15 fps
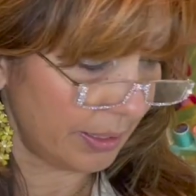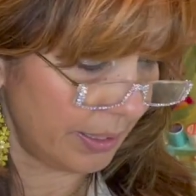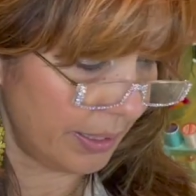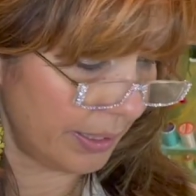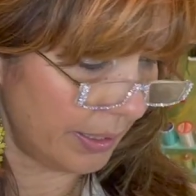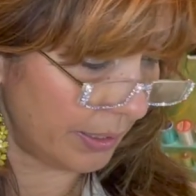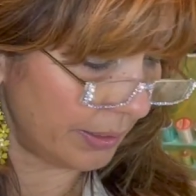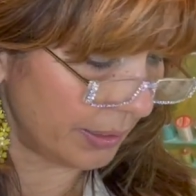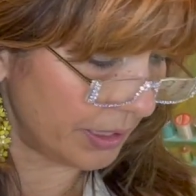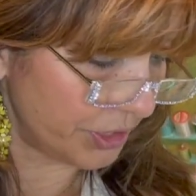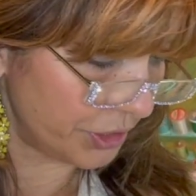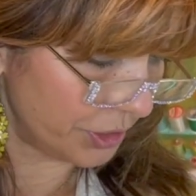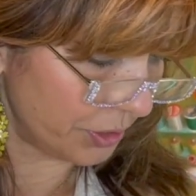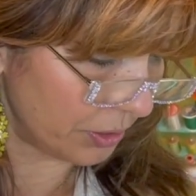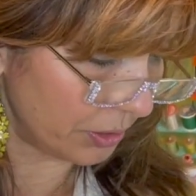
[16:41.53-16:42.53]
And I
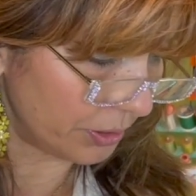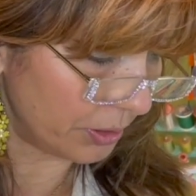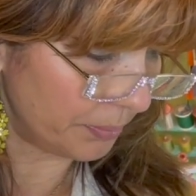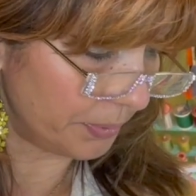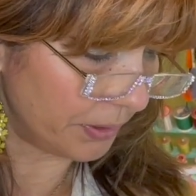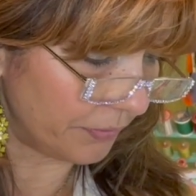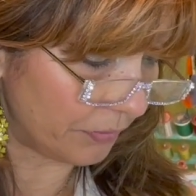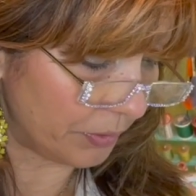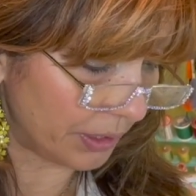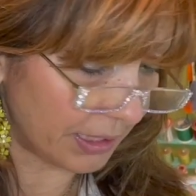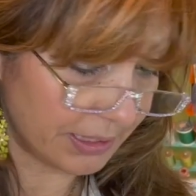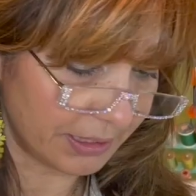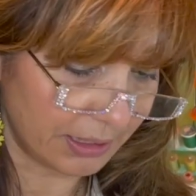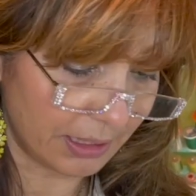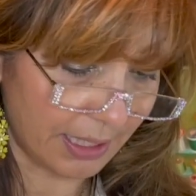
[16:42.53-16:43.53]
shared a little bit of what I
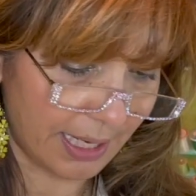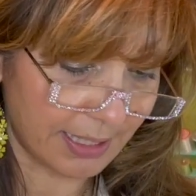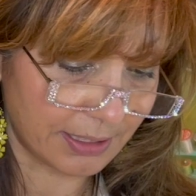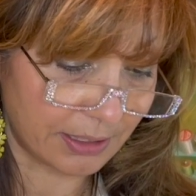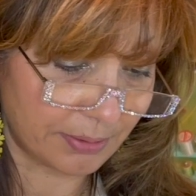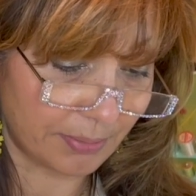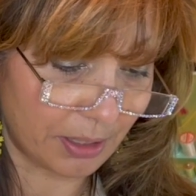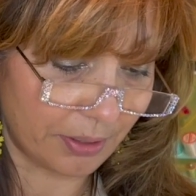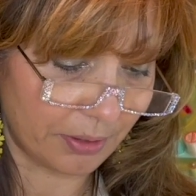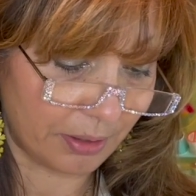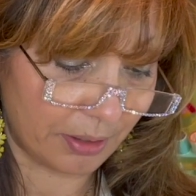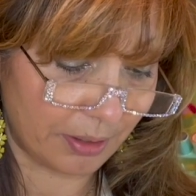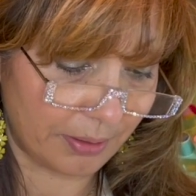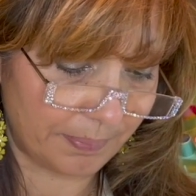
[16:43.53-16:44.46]
did last month.